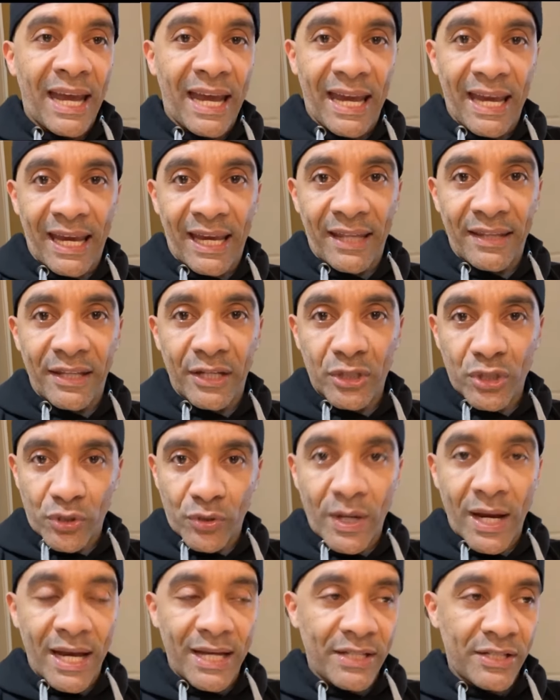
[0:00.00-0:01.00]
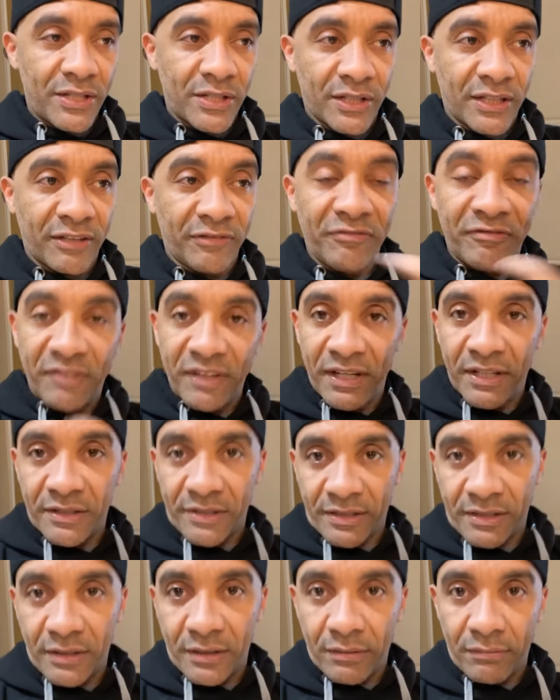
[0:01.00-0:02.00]
and they're trying to
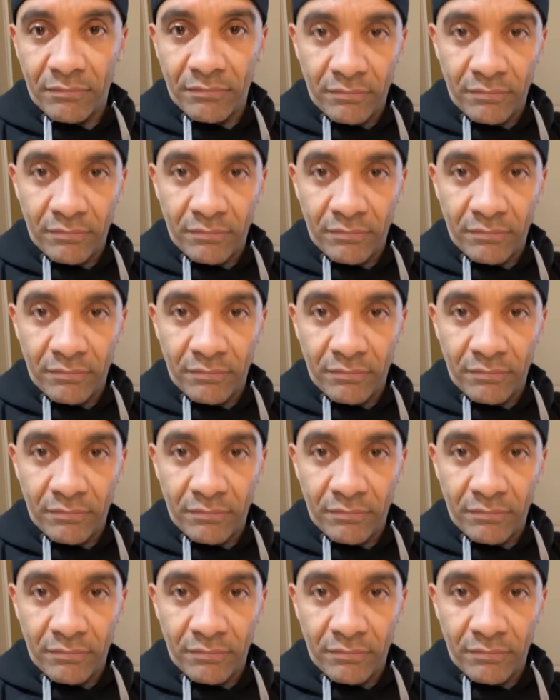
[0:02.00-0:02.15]
convince